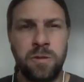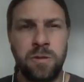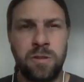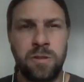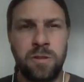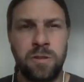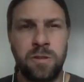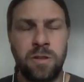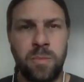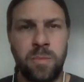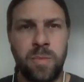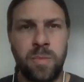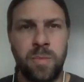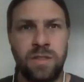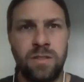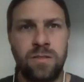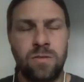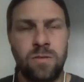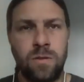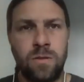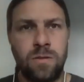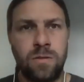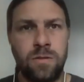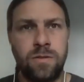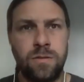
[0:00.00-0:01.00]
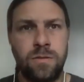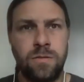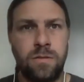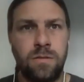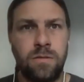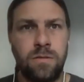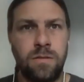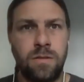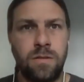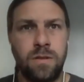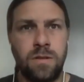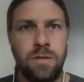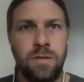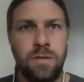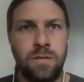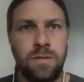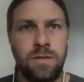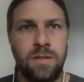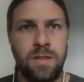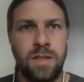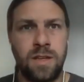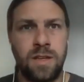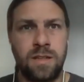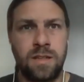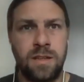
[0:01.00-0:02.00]
compare this role to a
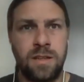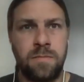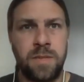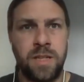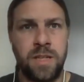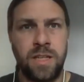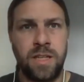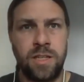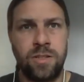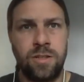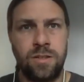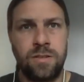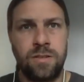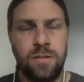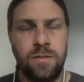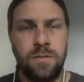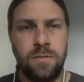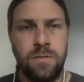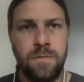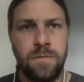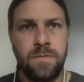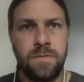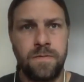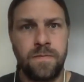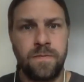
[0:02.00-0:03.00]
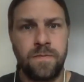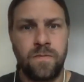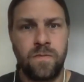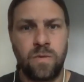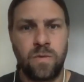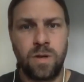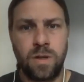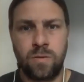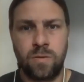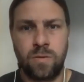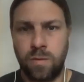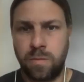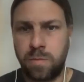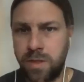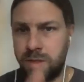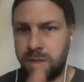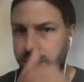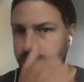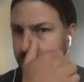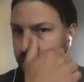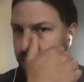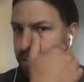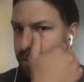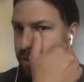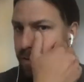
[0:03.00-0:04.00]
data manager, what would be
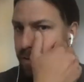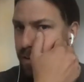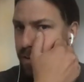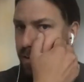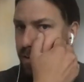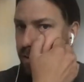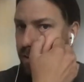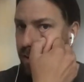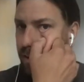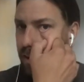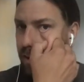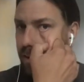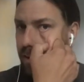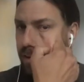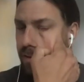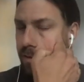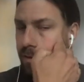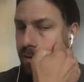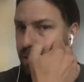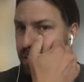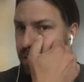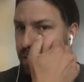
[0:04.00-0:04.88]
the difference there?